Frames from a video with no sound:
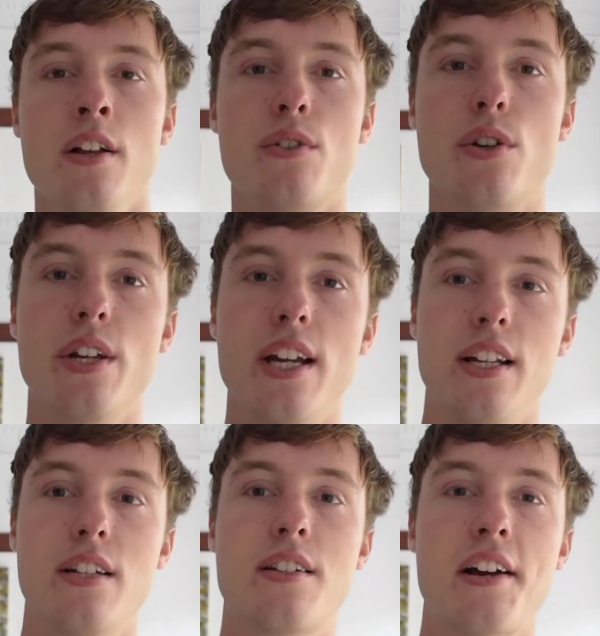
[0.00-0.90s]
So yeah,
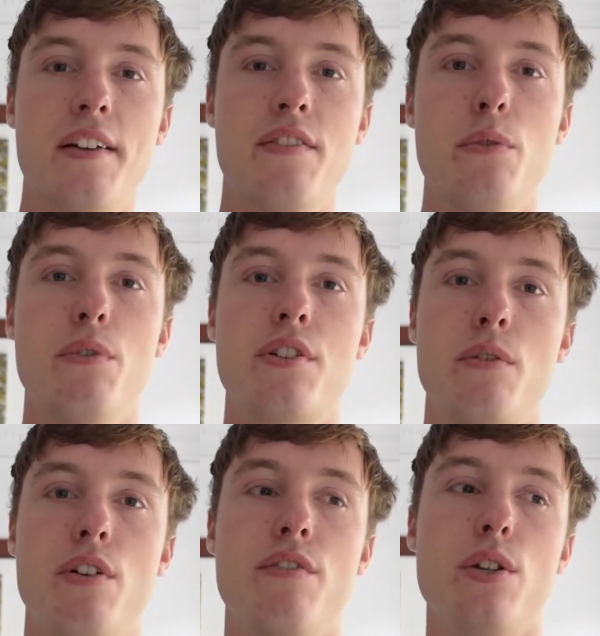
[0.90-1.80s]
let's dive in with
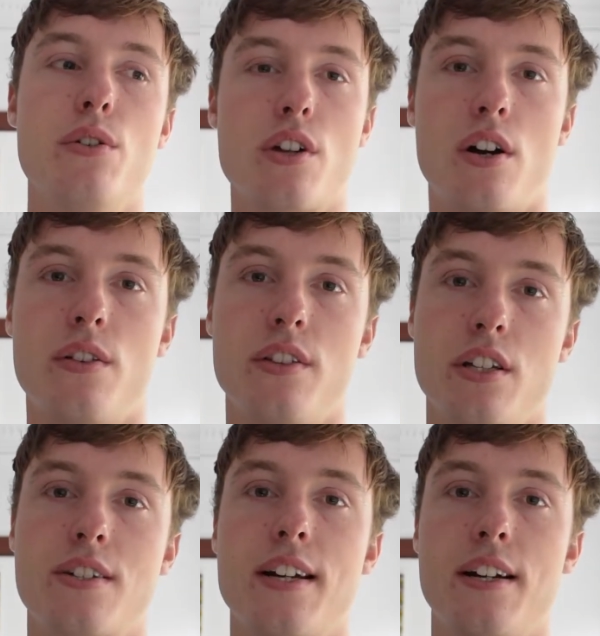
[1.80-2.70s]
some reviews on
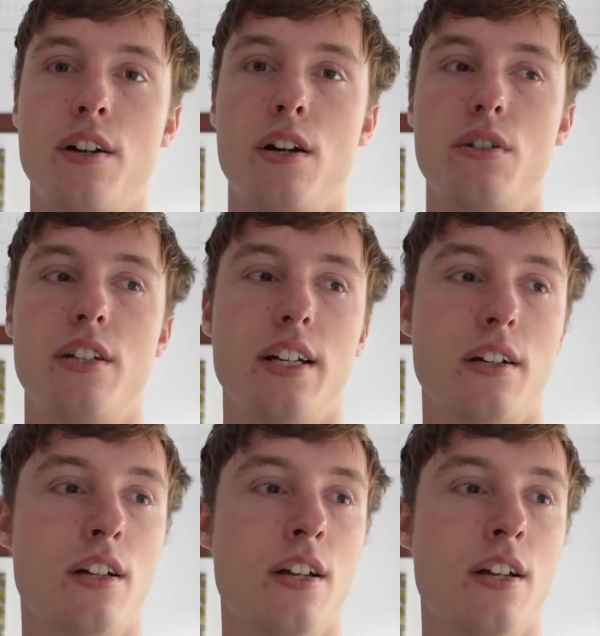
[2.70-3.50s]
the shared hosting.